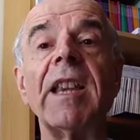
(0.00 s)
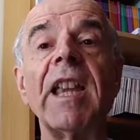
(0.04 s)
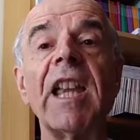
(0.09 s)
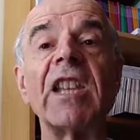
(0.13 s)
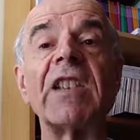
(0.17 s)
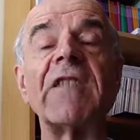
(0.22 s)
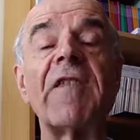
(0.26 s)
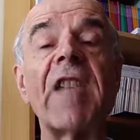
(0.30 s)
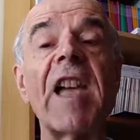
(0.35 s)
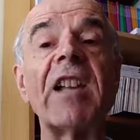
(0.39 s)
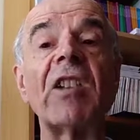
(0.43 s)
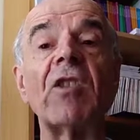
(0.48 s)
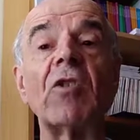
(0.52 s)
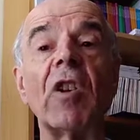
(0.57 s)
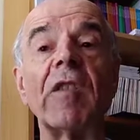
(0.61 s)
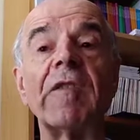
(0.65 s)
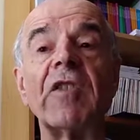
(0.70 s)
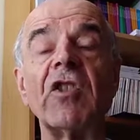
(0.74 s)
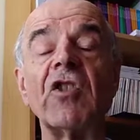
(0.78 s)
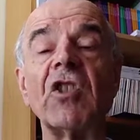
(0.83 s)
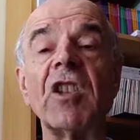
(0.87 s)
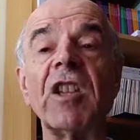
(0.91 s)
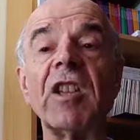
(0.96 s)
Let's thank
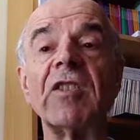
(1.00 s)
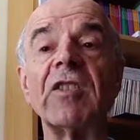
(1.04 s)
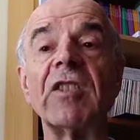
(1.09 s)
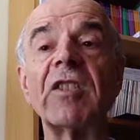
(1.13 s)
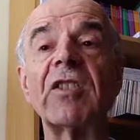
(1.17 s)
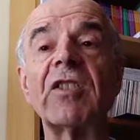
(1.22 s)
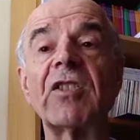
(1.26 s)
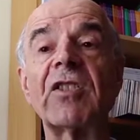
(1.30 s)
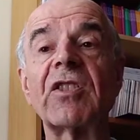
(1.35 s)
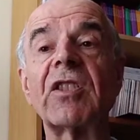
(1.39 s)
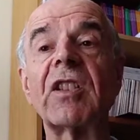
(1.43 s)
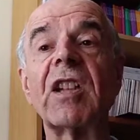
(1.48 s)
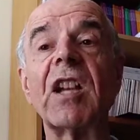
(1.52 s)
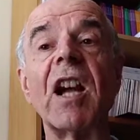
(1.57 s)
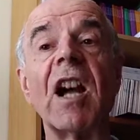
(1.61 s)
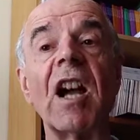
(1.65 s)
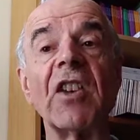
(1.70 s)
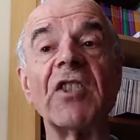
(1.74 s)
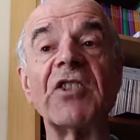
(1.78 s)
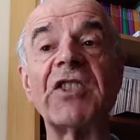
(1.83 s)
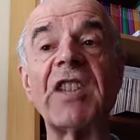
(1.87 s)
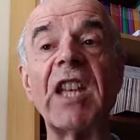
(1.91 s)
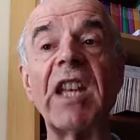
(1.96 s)
God for Jesus,
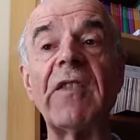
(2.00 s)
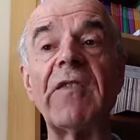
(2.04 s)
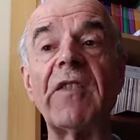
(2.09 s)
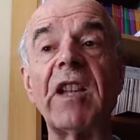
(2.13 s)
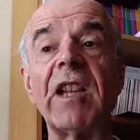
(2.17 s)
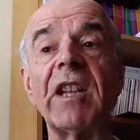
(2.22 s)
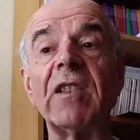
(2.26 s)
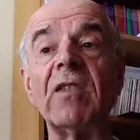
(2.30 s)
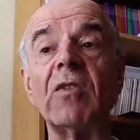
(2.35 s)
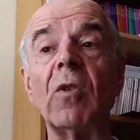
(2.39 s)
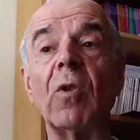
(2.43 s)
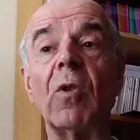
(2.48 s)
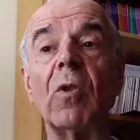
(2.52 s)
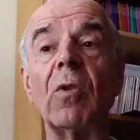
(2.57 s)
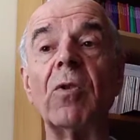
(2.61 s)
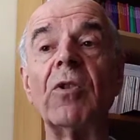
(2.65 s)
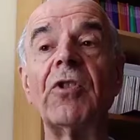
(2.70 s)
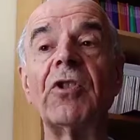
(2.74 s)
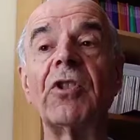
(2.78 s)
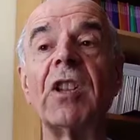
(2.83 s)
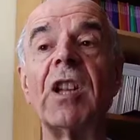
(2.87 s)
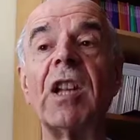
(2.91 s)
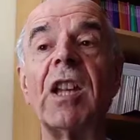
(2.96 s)
our Saviour and
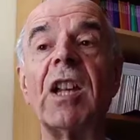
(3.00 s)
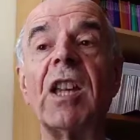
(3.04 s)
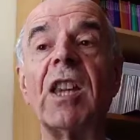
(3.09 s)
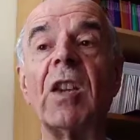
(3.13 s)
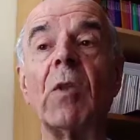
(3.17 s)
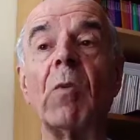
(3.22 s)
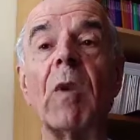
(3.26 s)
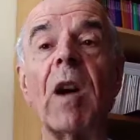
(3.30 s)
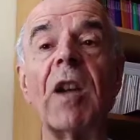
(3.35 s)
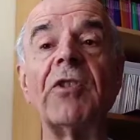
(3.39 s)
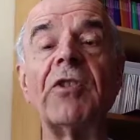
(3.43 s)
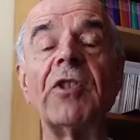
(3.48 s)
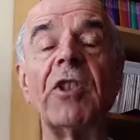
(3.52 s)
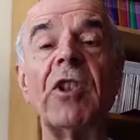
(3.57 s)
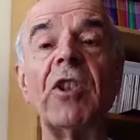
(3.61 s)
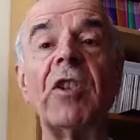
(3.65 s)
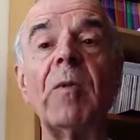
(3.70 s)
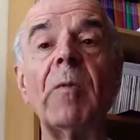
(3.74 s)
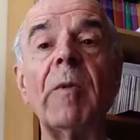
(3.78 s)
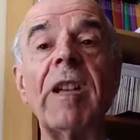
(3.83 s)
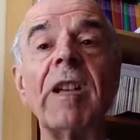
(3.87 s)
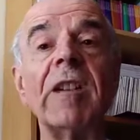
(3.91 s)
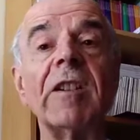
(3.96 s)
Lord, the one to
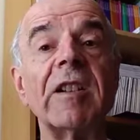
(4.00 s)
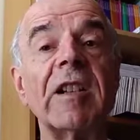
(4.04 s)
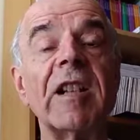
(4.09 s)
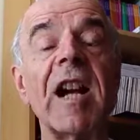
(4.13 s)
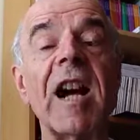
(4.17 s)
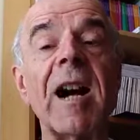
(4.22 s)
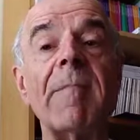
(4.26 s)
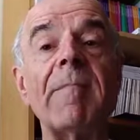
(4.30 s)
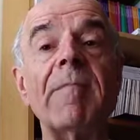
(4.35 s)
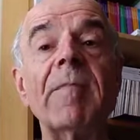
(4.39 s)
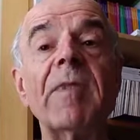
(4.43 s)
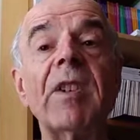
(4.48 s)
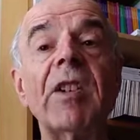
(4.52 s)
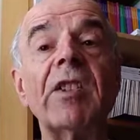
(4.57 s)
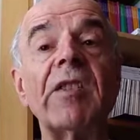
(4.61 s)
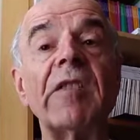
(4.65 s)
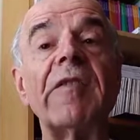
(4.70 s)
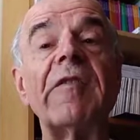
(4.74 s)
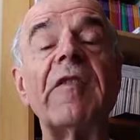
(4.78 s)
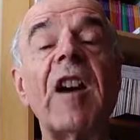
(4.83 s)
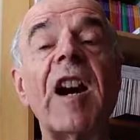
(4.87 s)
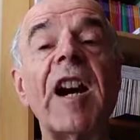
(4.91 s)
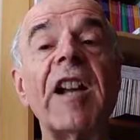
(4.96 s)
whom we can come
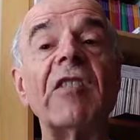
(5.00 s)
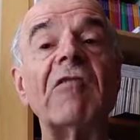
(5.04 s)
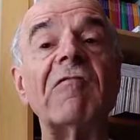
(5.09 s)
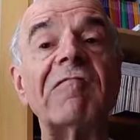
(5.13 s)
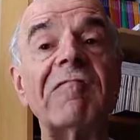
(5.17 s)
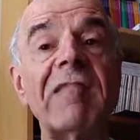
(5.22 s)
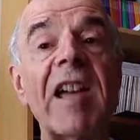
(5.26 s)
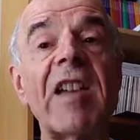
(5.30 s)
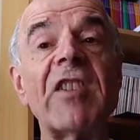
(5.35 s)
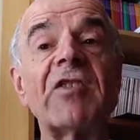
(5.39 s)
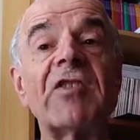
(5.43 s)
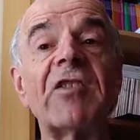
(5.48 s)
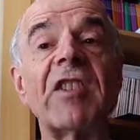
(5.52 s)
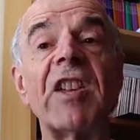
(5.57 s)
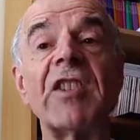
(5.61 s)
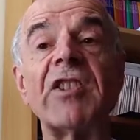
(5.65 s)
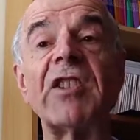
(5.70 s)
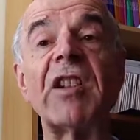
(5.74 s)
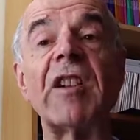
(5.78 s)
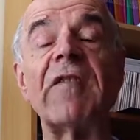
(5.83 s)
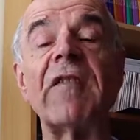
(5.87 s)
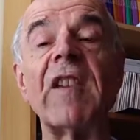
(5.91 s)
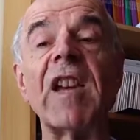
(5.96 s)
to find rest
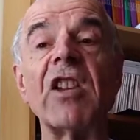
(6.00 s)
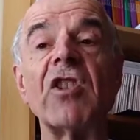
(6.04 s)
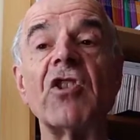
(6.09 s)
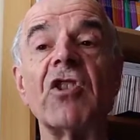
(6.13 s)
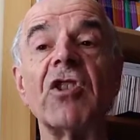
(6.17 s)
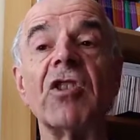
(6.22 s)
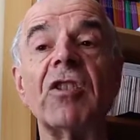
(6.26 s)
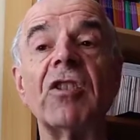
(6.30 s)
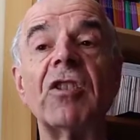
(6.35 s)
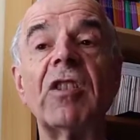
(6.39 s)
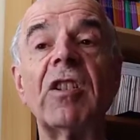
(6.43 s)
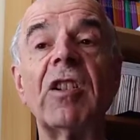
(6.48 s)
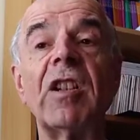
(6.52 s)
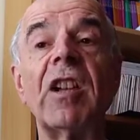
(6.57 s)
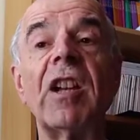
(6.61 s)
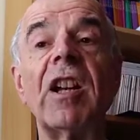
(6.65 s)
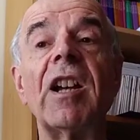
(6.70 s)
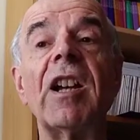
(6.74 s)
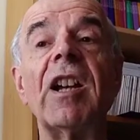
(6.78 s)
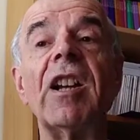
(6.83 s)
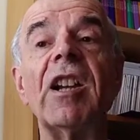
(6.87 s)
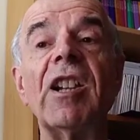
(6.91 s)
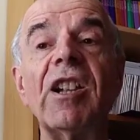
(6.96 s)
and salvation,
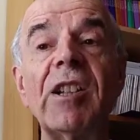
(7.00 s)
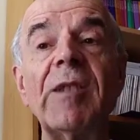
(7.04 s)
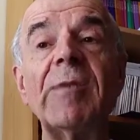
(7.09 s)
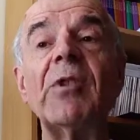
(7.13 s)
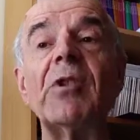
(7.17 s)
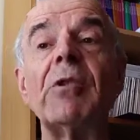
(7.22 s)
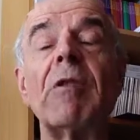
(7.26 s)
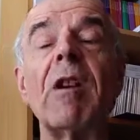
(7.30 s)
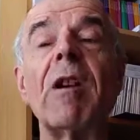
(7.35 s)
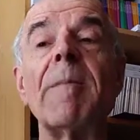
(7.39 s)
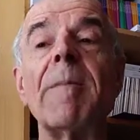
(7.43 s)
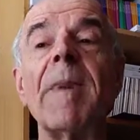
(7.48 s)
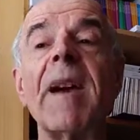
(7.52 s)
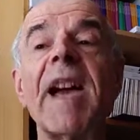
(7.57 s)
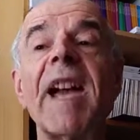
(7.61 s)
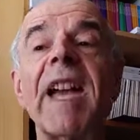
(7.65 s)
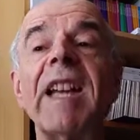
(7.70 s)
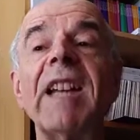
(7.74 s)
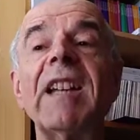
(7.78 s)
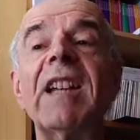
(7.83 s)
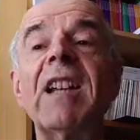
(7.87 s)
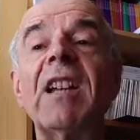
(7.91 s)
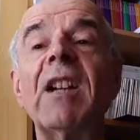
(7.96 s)
whom to
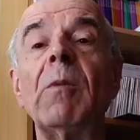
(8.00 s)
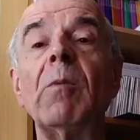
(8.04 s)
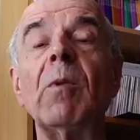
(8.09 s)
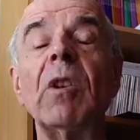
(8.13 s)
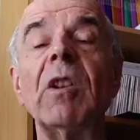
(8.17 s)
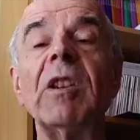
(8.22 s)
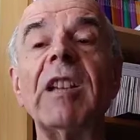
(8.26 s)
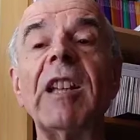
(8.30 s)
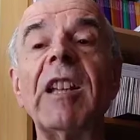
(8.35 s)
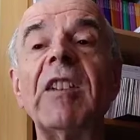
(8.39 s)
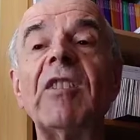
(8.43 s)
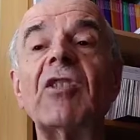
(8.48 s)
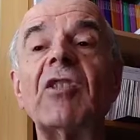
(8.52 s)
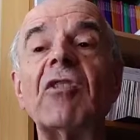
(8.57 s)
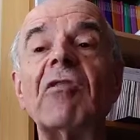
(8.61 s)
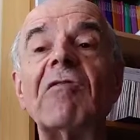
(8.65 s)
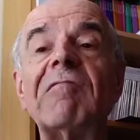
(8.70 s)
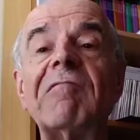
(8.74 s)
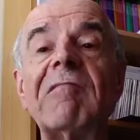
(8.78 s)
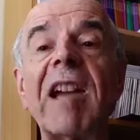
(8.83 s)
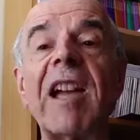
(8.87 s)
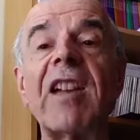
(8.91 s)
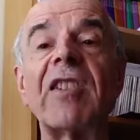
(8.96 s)
obey will lead
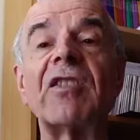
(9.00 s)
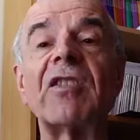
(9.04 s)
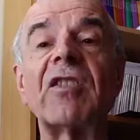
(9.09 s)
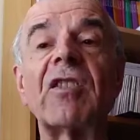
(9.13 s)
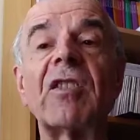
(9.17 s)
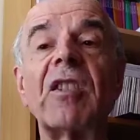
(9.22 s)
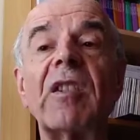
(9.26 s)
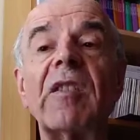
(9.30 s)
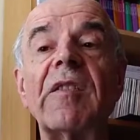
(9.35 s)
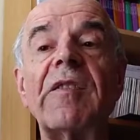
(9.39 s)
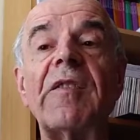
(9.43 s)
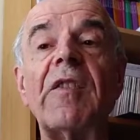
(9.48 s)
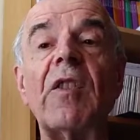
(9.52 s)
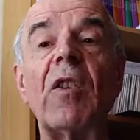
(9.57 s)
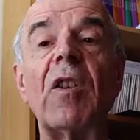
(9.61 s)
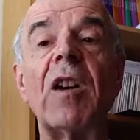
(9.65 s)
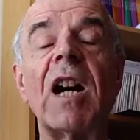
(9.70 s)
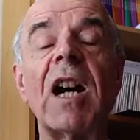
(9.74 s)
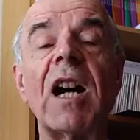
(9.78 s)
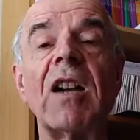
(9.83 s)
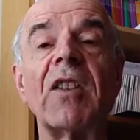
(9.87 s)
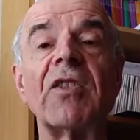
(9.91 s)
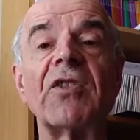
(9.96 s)
to rest
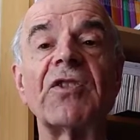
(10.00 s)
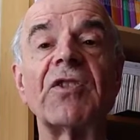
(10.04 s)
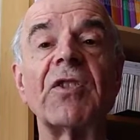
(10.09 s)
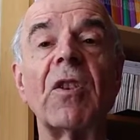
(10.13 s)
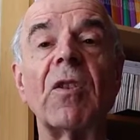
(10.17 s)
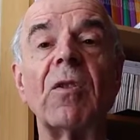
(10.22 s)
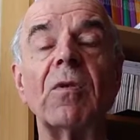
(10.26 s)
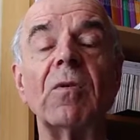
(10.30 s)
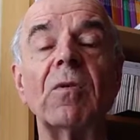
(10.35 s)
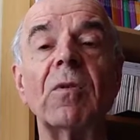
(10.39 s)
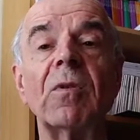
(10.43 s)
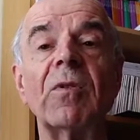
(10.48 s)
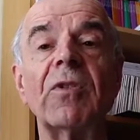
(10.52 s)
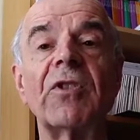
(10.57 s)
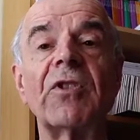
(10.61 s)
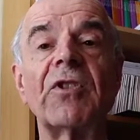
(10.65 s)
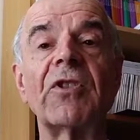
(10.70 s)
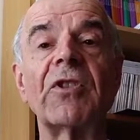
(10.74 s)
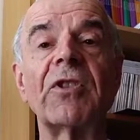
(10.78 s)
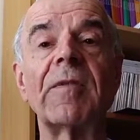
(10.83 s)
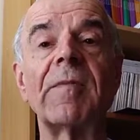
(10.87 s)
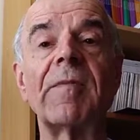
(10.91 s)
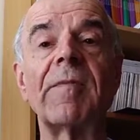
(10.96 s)
for our
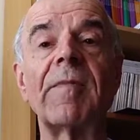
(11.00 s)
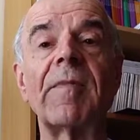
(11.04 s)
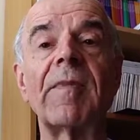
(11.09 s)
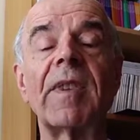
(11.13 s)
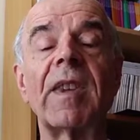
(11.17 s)
souls.